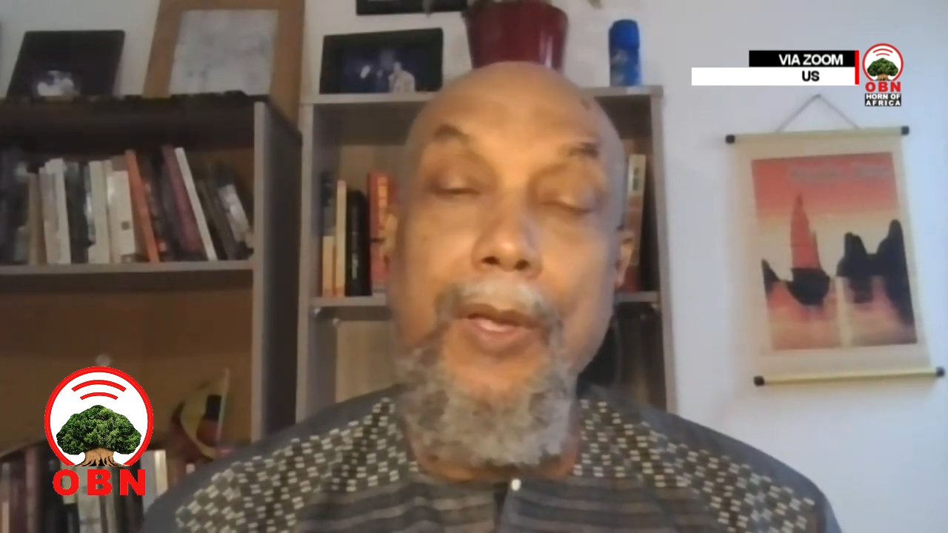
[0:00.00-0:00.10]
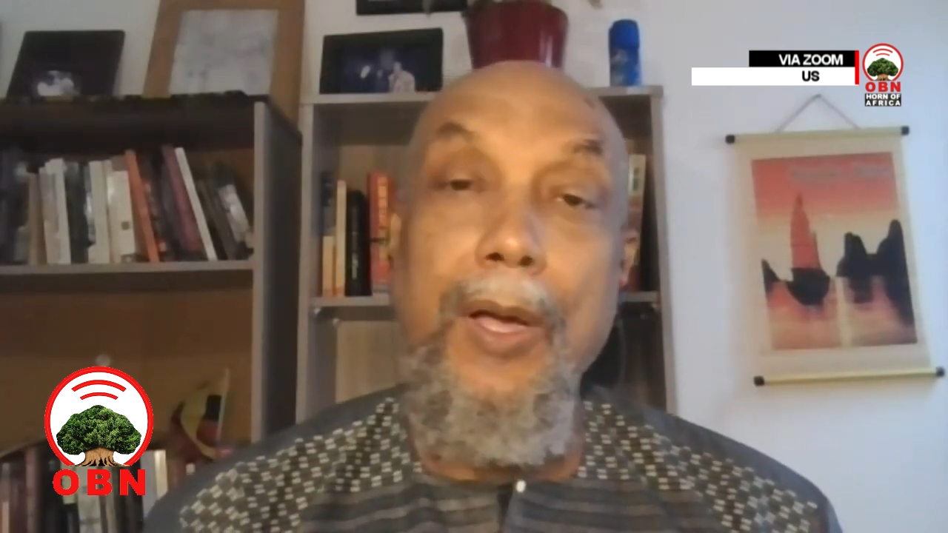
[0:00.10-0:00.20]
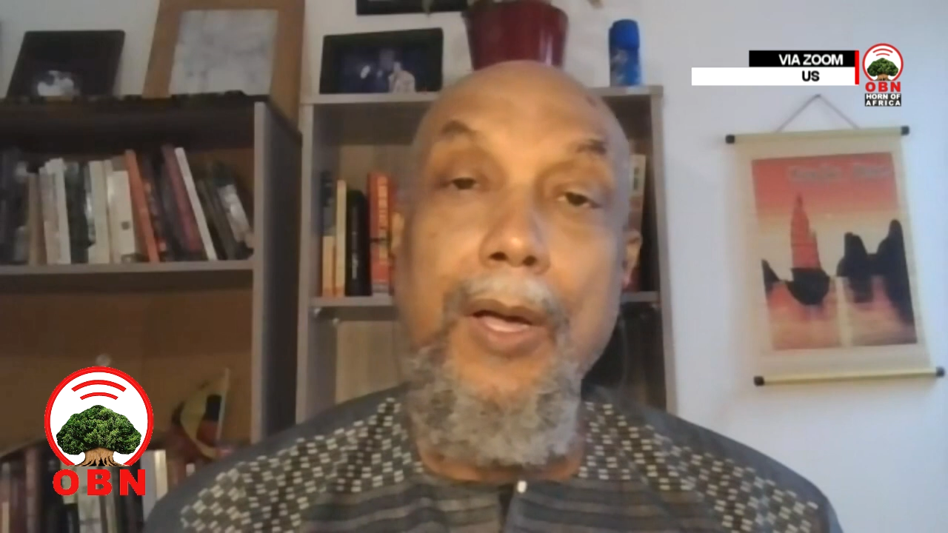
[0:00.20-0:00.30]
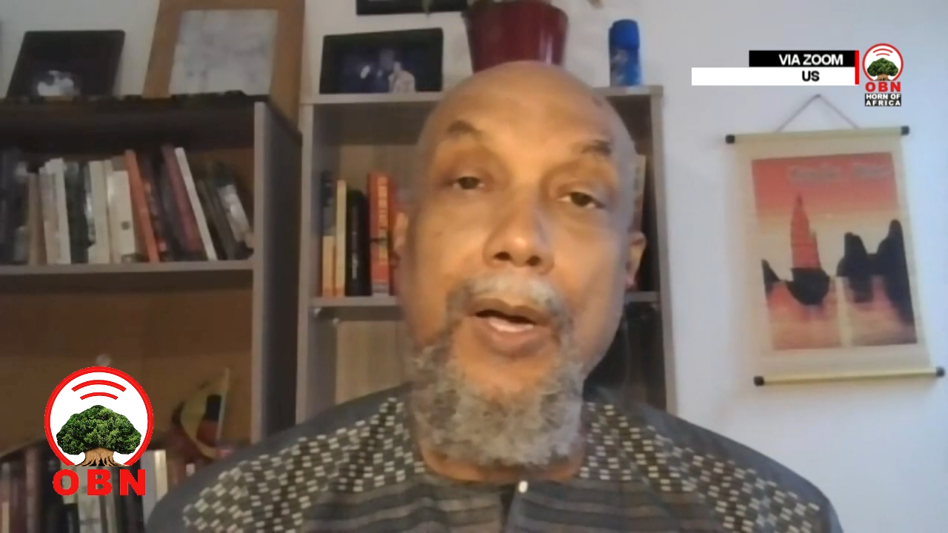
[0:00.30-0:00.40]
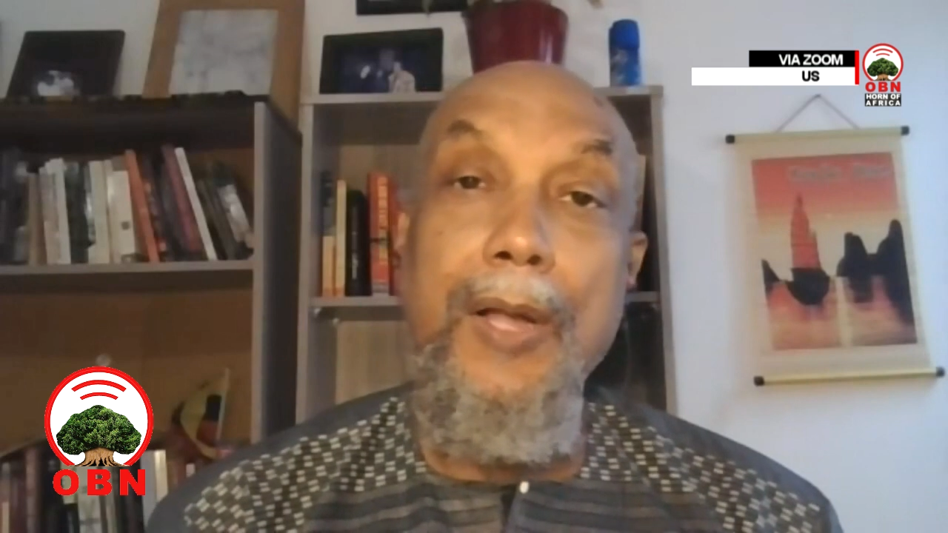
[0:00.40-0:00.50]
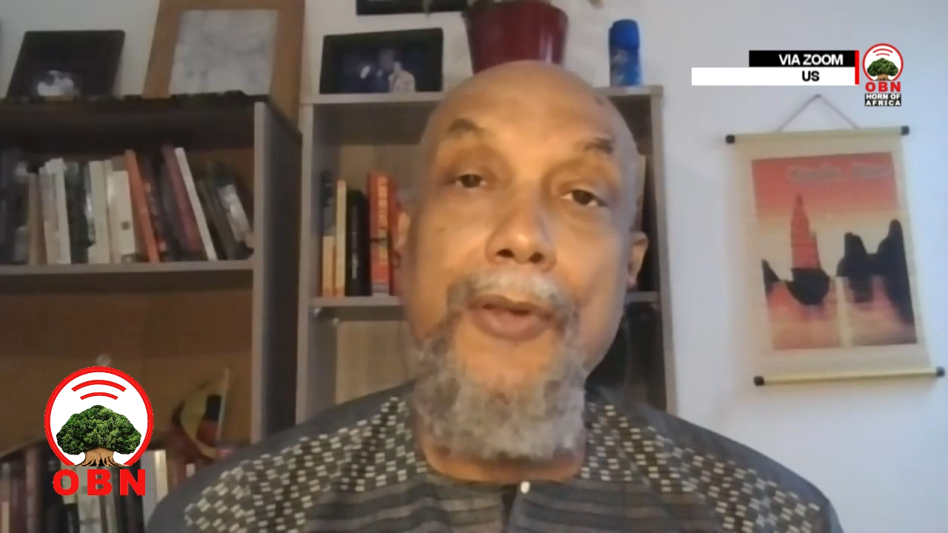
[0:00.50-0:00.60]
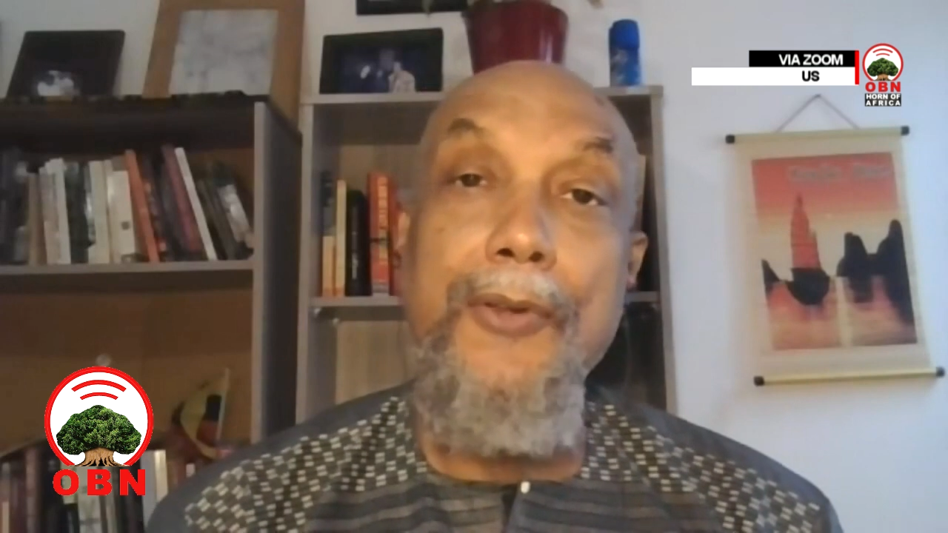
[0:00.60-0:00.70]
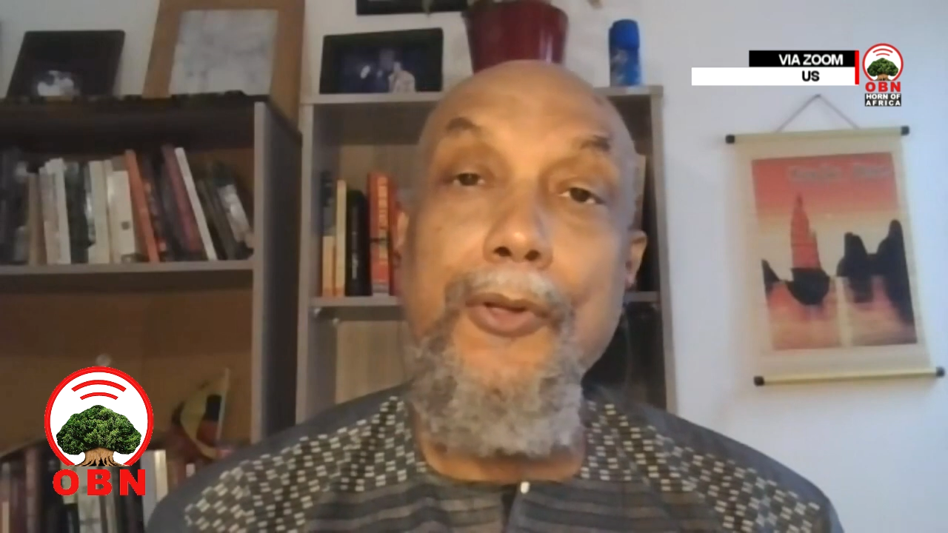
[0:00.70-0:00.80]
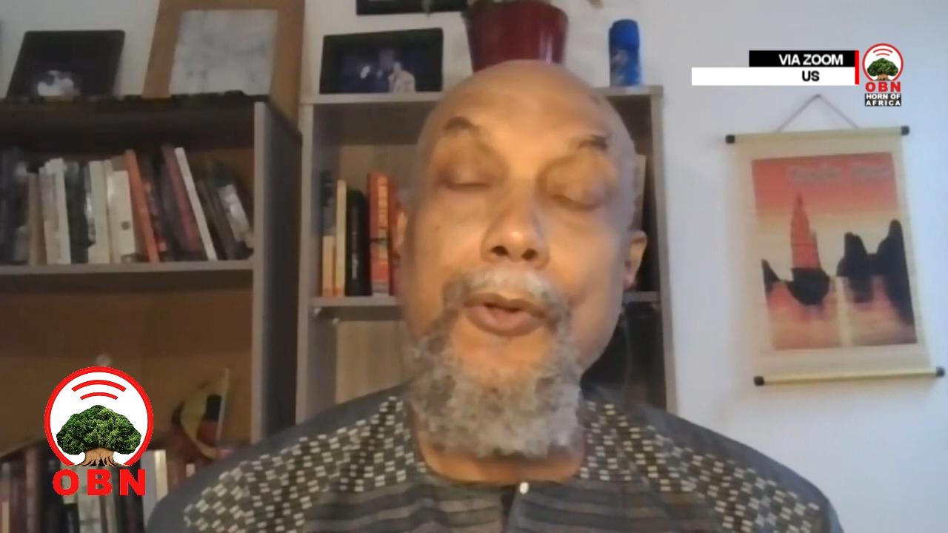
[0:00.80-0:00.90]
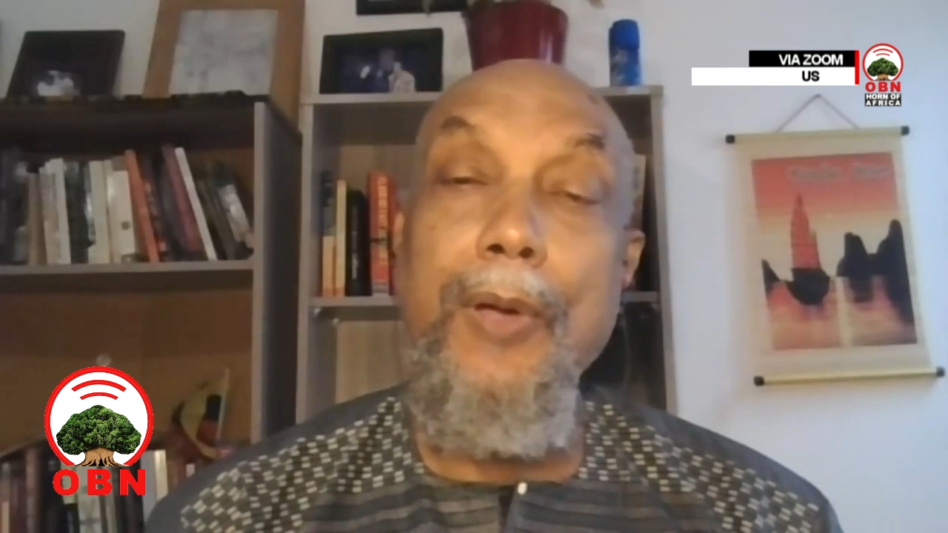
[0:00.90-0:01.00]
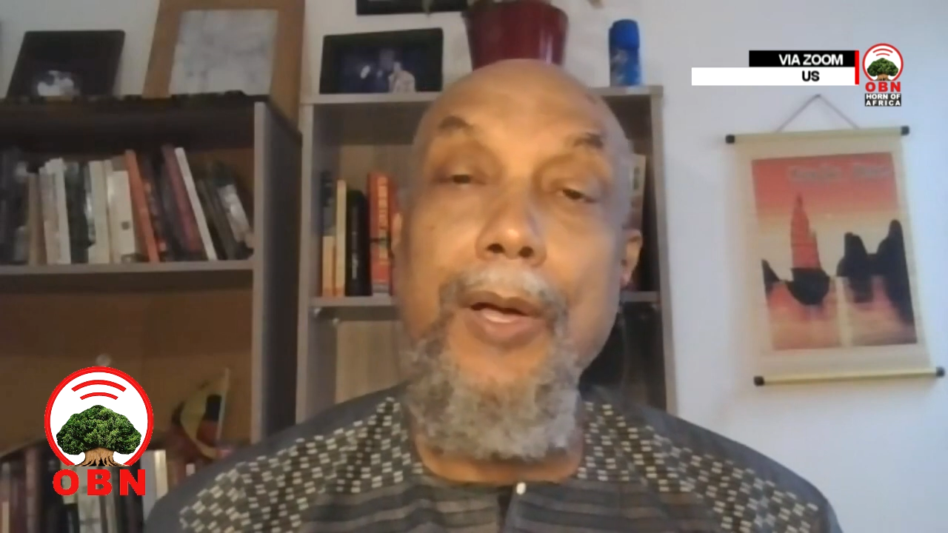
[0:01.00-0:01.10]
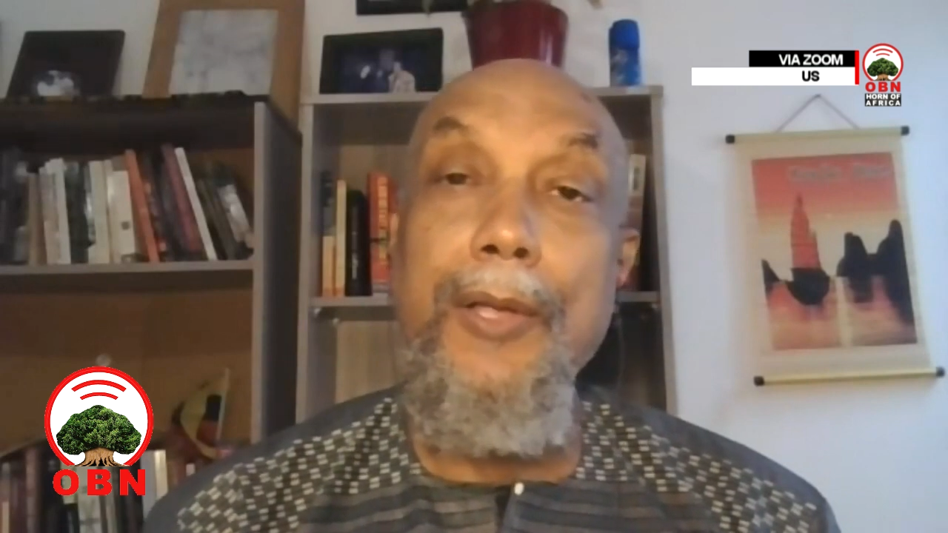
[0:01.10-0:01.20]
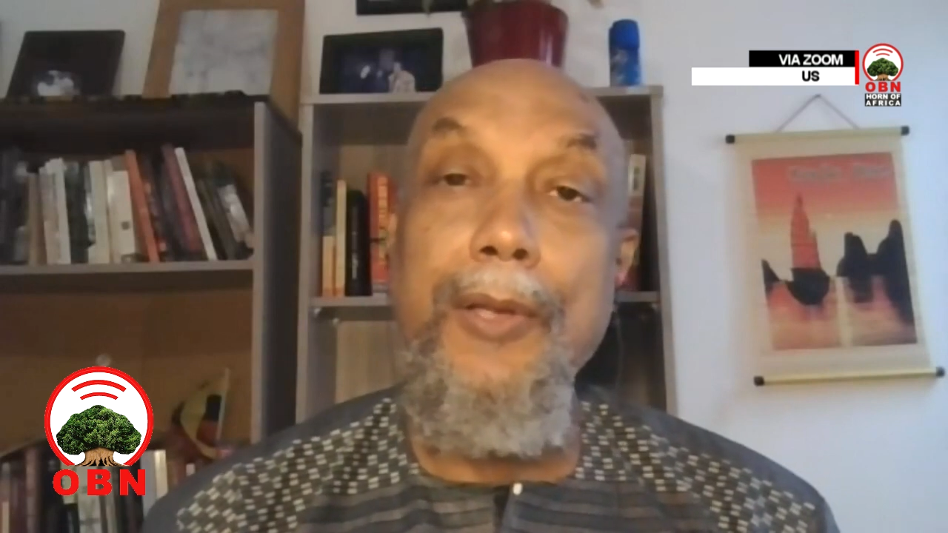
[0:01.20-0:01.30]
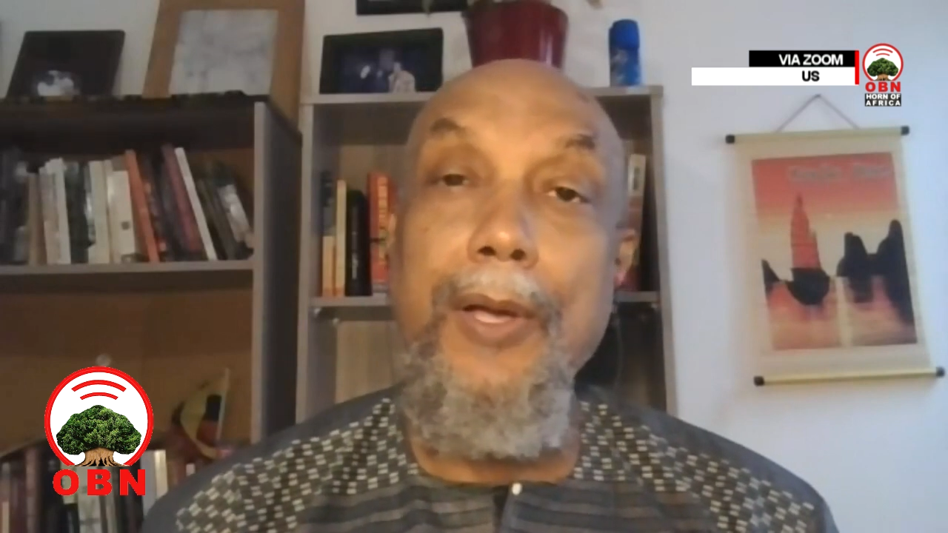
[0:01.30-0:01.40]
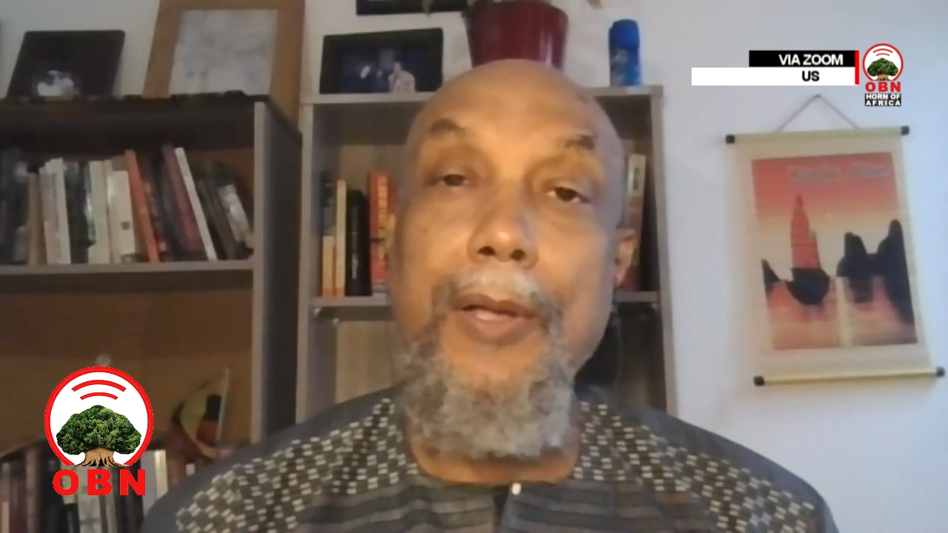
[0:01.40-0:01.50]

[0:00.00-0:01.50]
Uh, under uh,